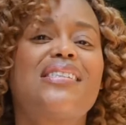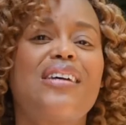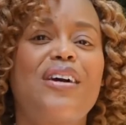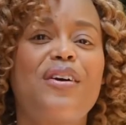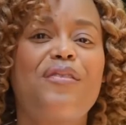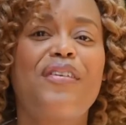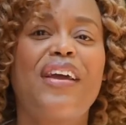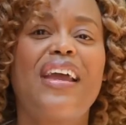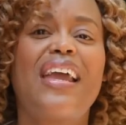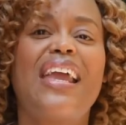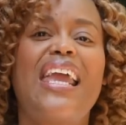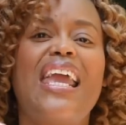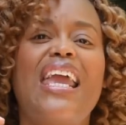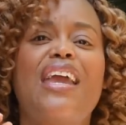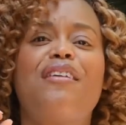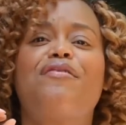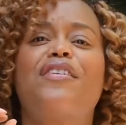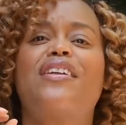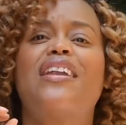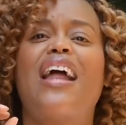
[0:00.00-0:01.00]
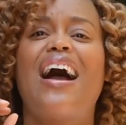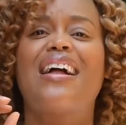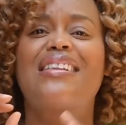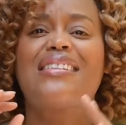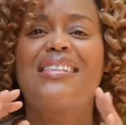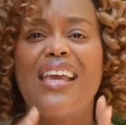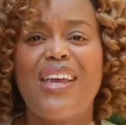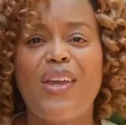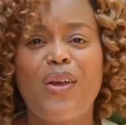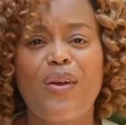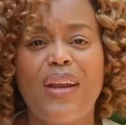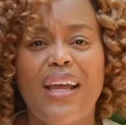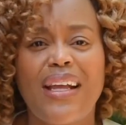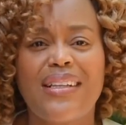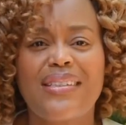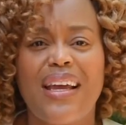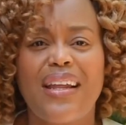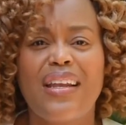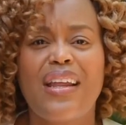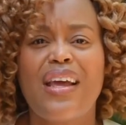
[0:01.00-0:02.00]
survey even
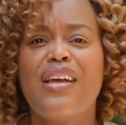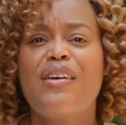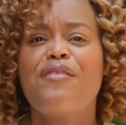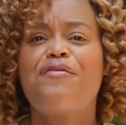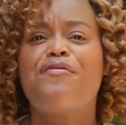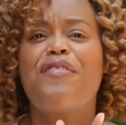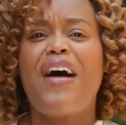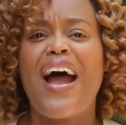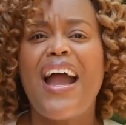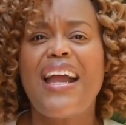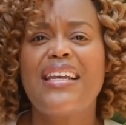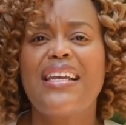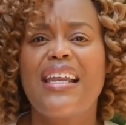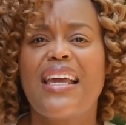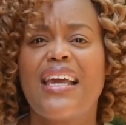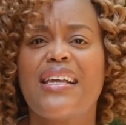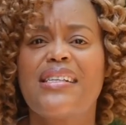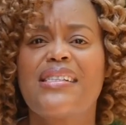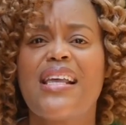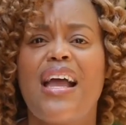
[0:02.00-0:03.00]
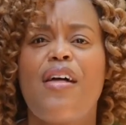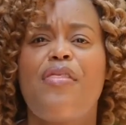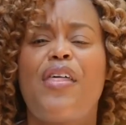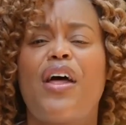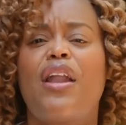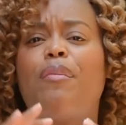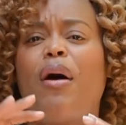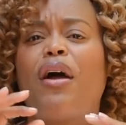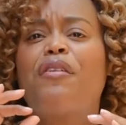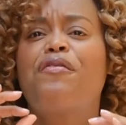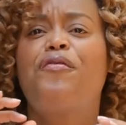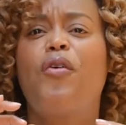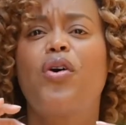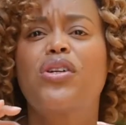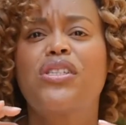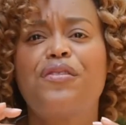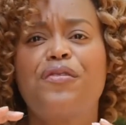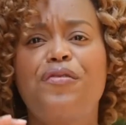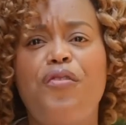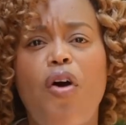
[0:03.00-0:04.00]
articulated findings that about
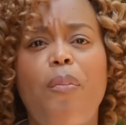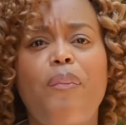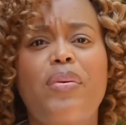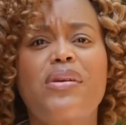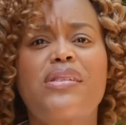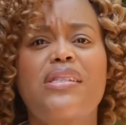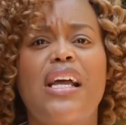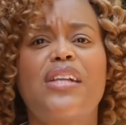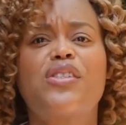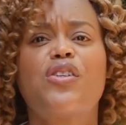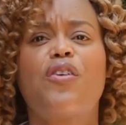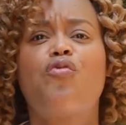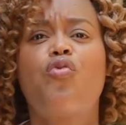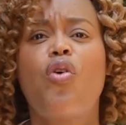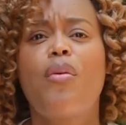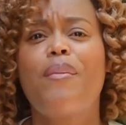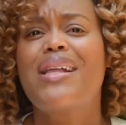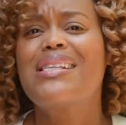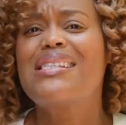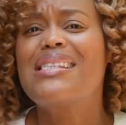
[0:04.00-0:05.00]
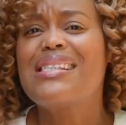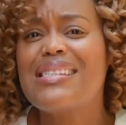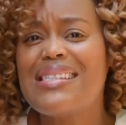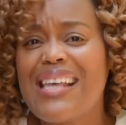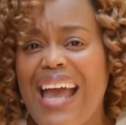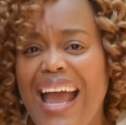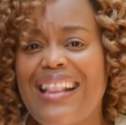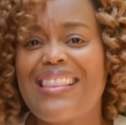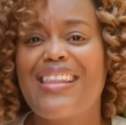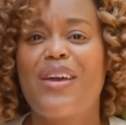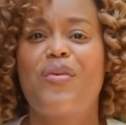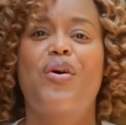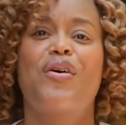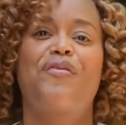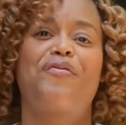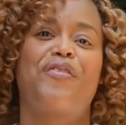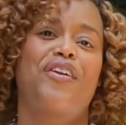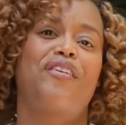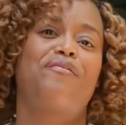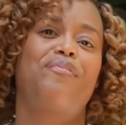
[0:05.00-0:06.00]
44% of women said they were
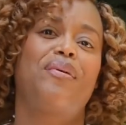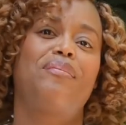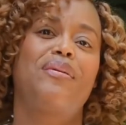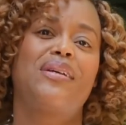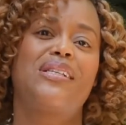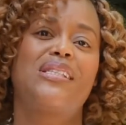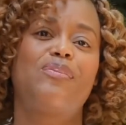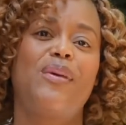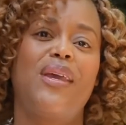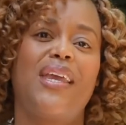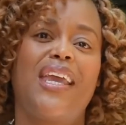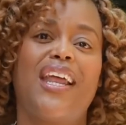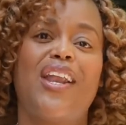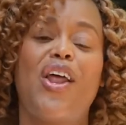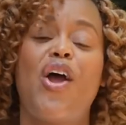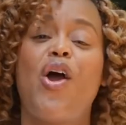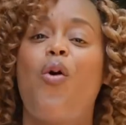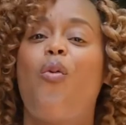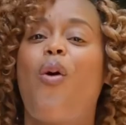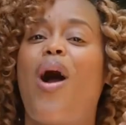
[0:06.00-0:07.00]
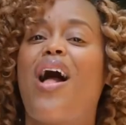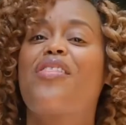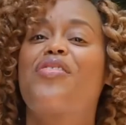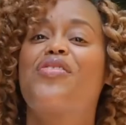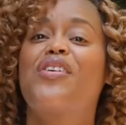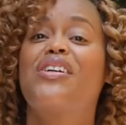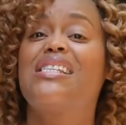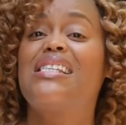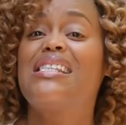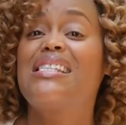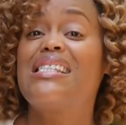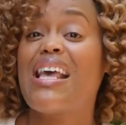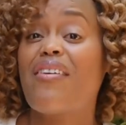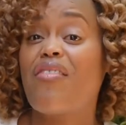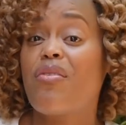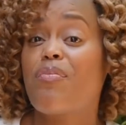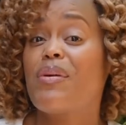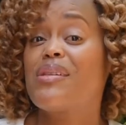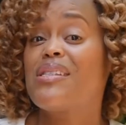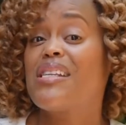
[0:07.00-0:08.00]
afraid of public speaking, while
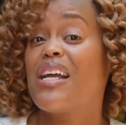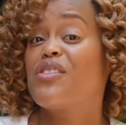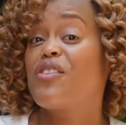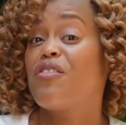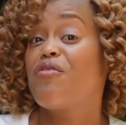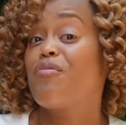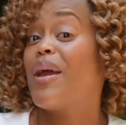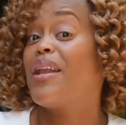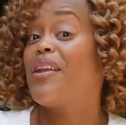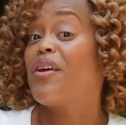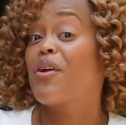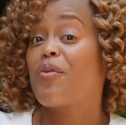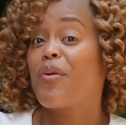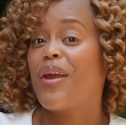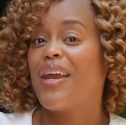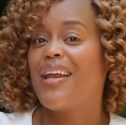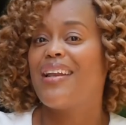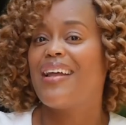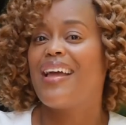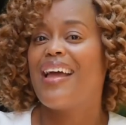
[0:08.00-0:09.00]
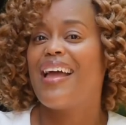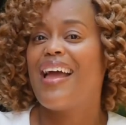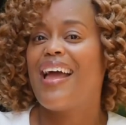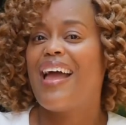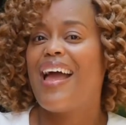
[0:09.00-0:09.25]
37% of men agreed.